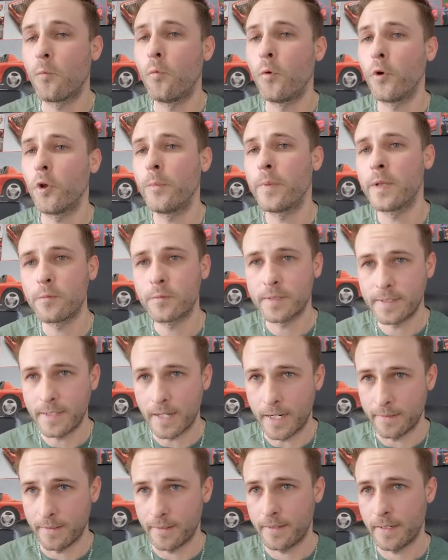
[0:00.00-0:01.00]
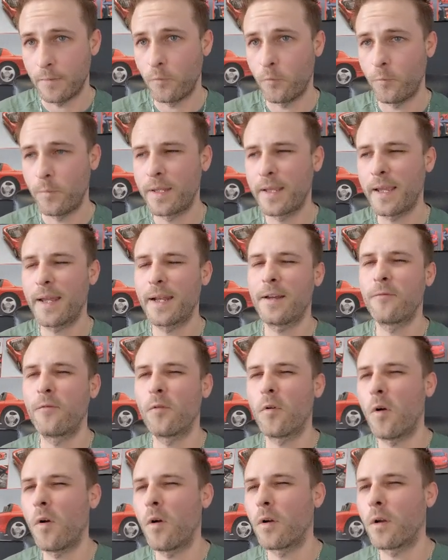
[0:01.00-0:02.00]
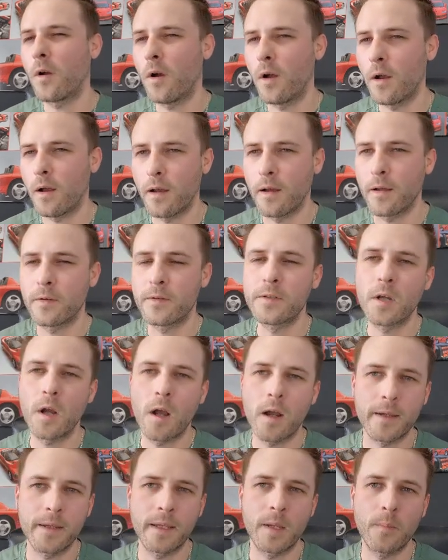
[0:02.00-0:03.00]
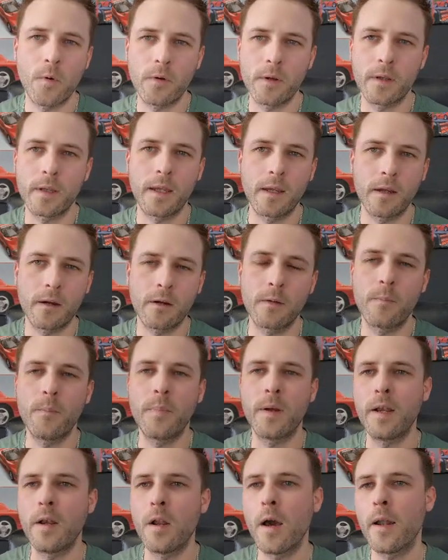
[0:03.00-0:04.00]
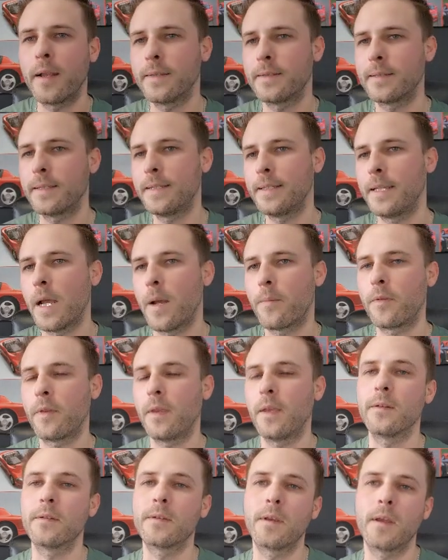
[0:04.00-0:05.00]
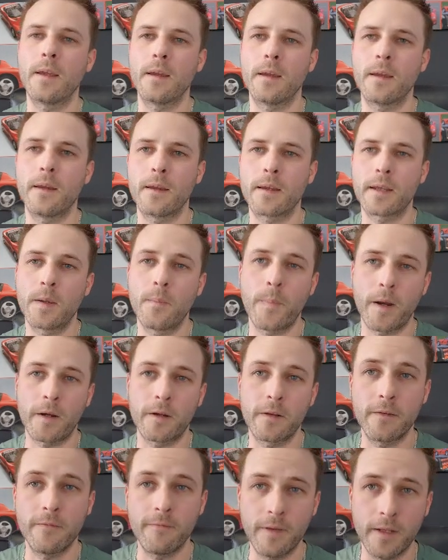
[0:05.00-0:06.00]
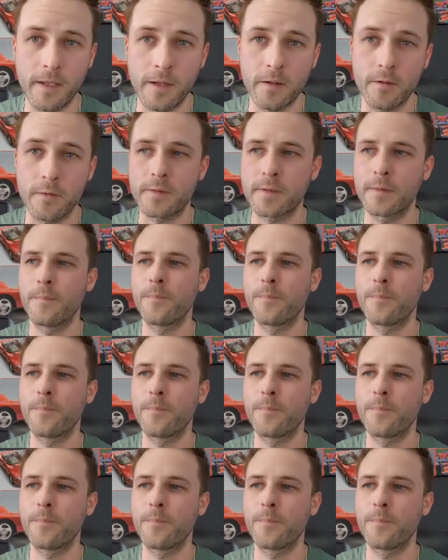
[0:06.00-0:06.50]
will be redundant. I will be kind of talking about it here, but not as in depth compared to the videos.